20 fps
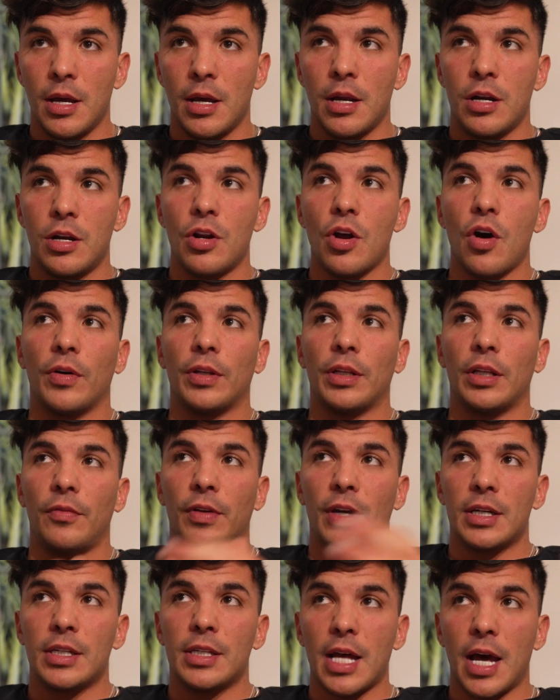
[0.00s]
knowing that
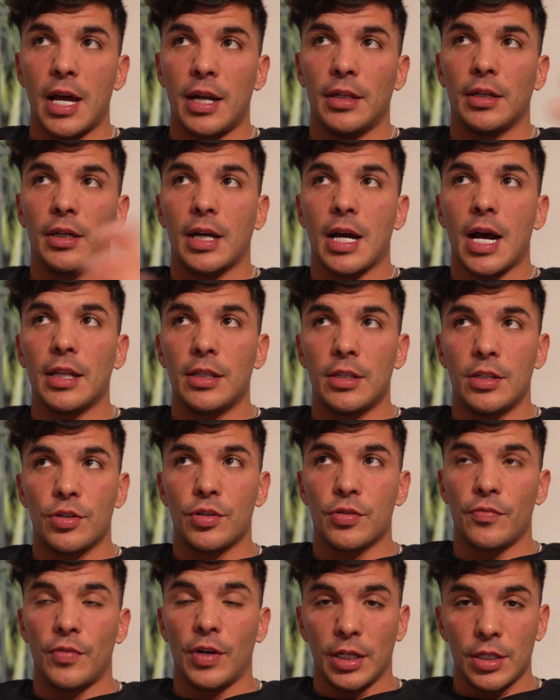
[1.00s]
we are starting the
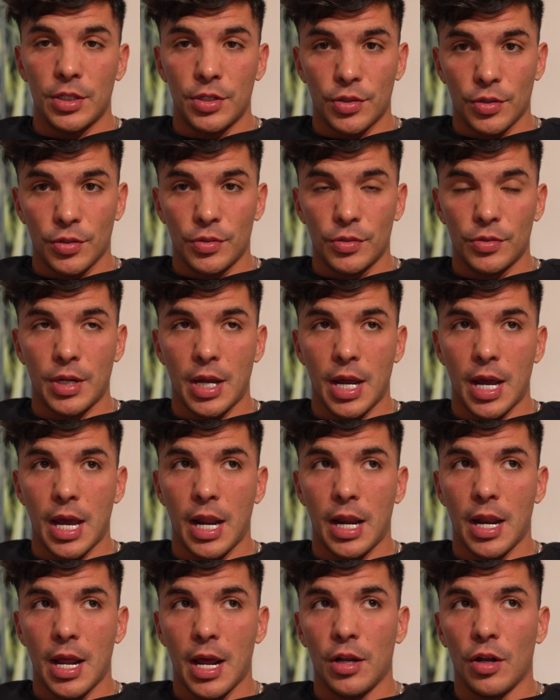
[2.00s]
cuts really soon,
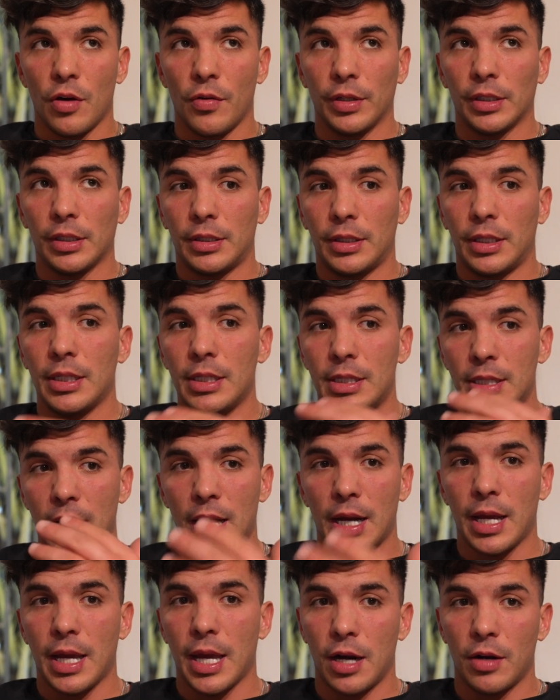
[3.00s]
and knowing the things that
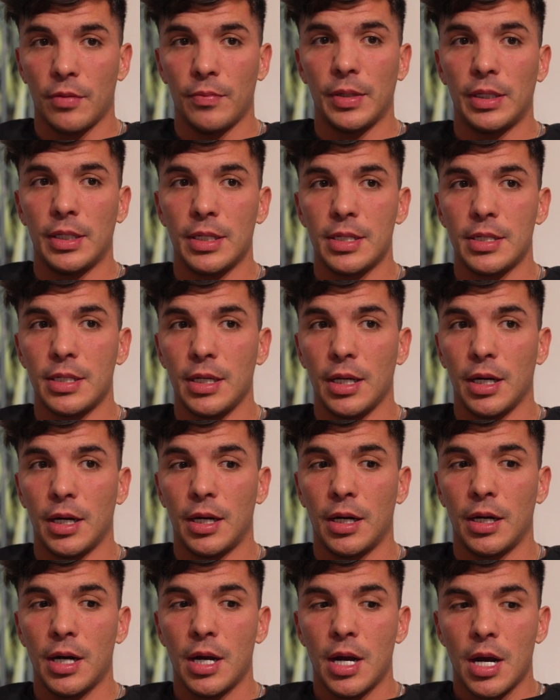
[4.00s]
are ahead of me this
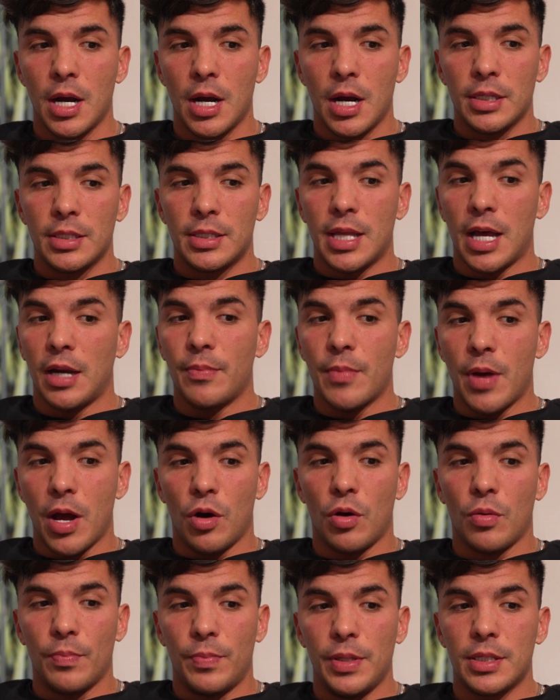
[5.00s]
year, starting my
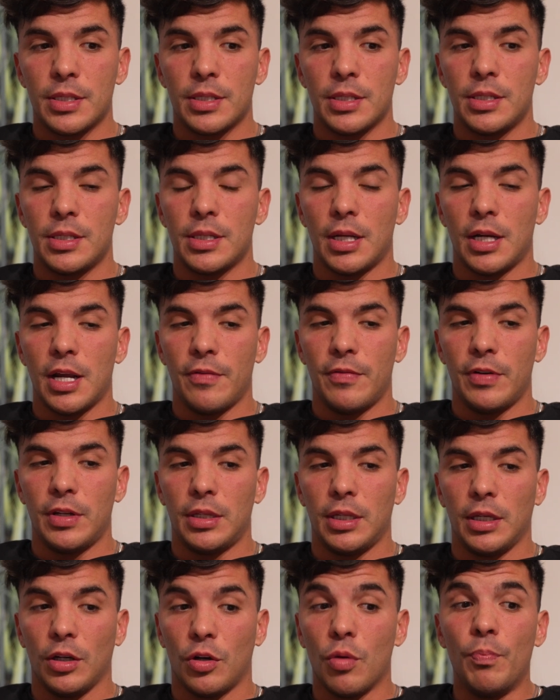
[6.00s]
own business and
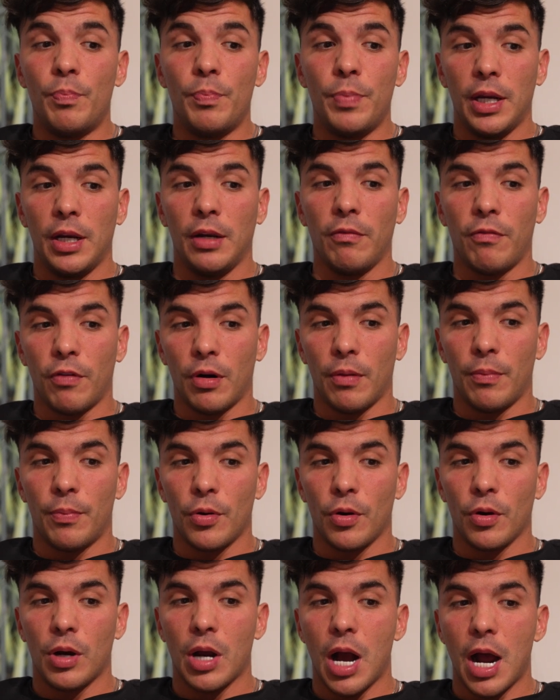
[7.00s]
everything, competing for a
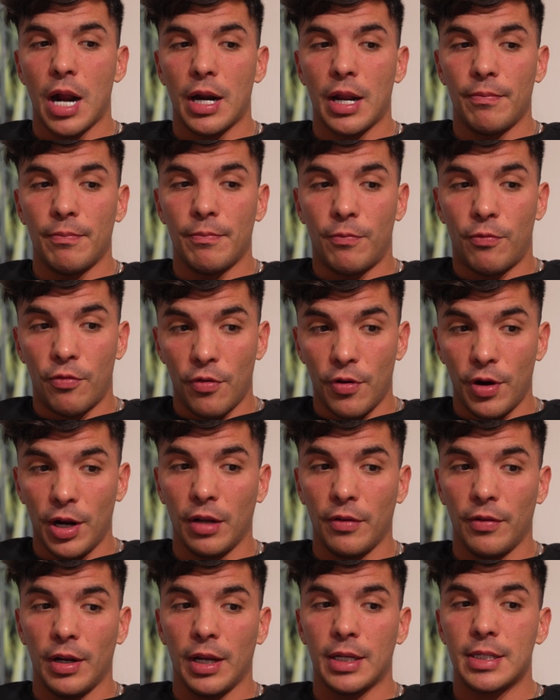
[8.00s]
pro card, I'm
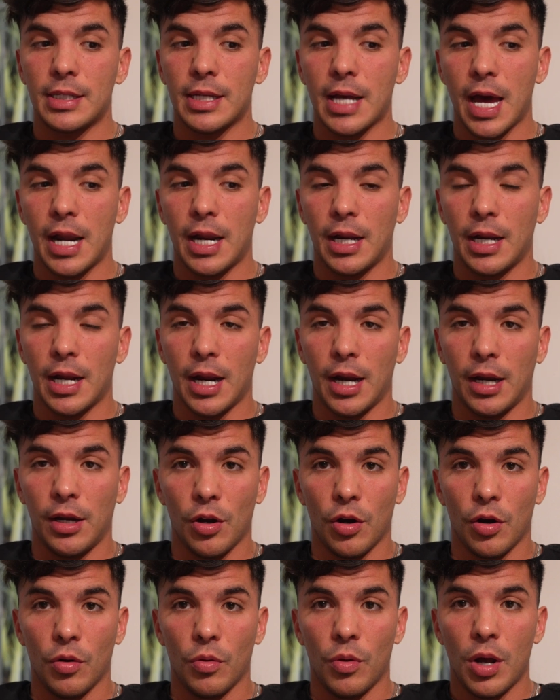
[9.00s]
really, really excited. I
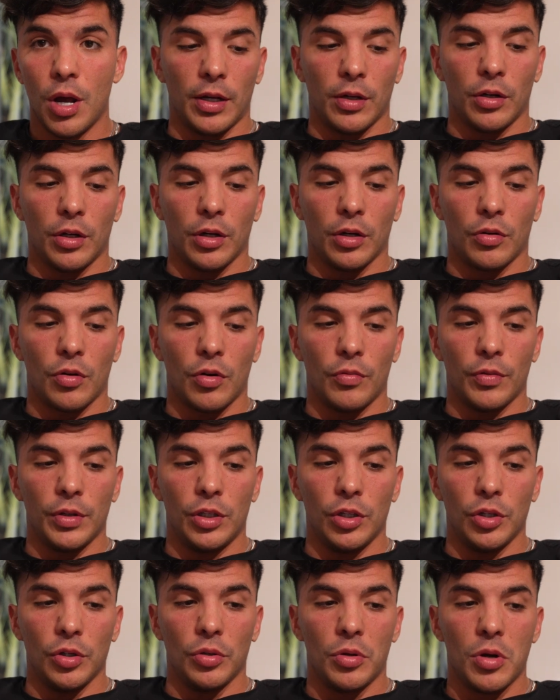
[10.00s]
know I'm going to grow
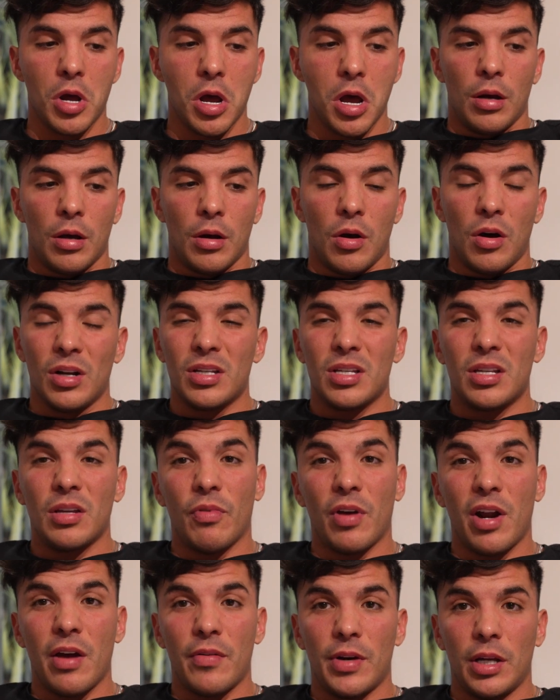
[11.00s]
with you. Honestly,
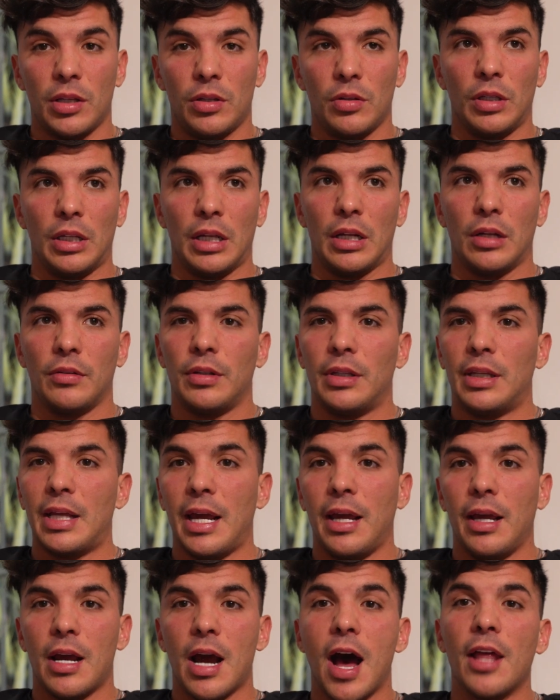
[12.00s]
whatever I do in the end of the
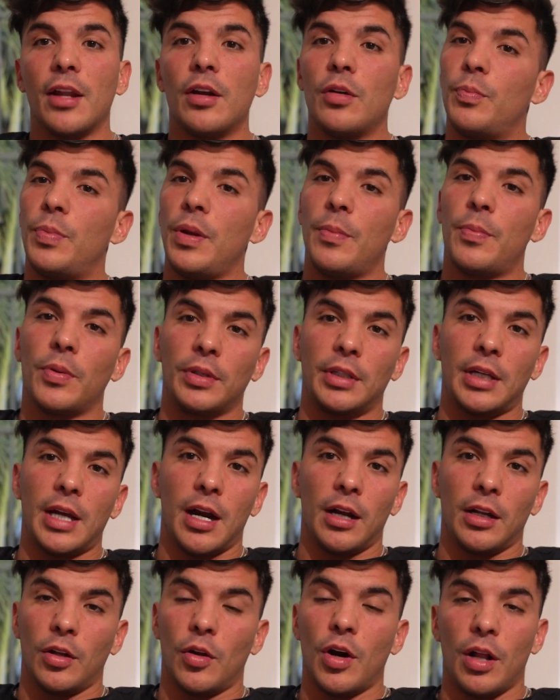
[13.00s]
day, 100 people that
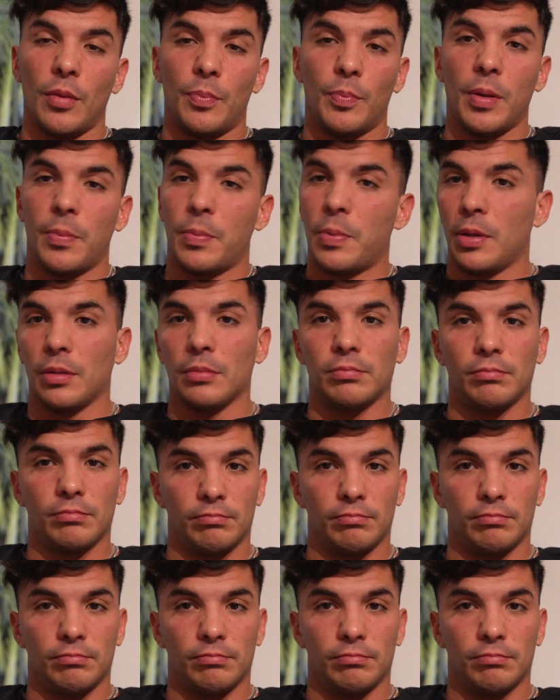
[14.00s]
are loyal people,